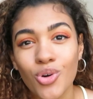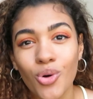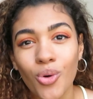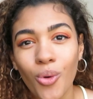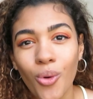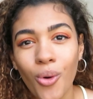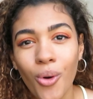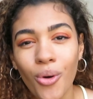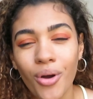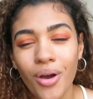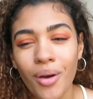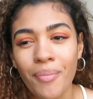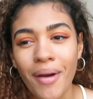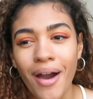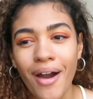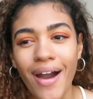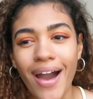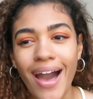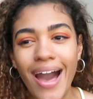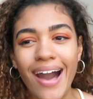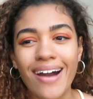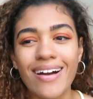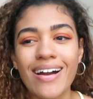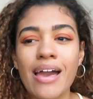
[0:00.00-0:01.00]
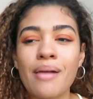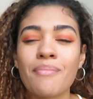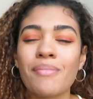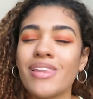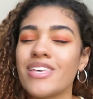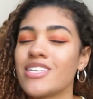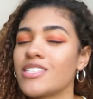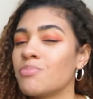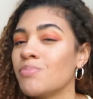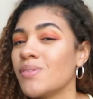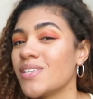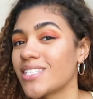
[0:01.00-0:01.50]
talk about how
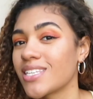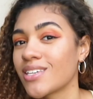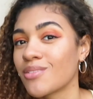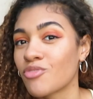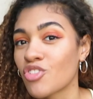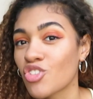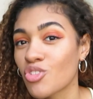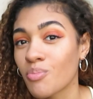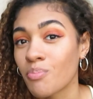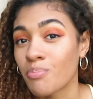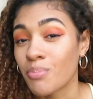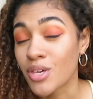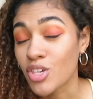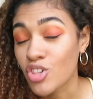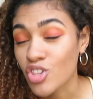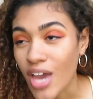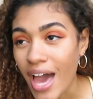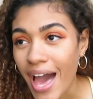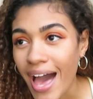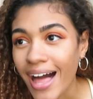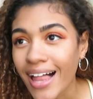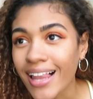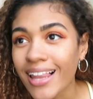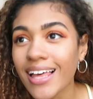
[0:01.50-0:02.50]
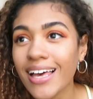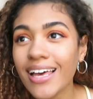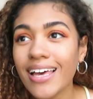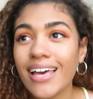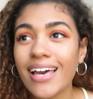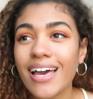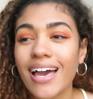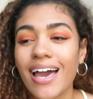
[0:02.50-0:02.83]
Emily's missing R- Michelle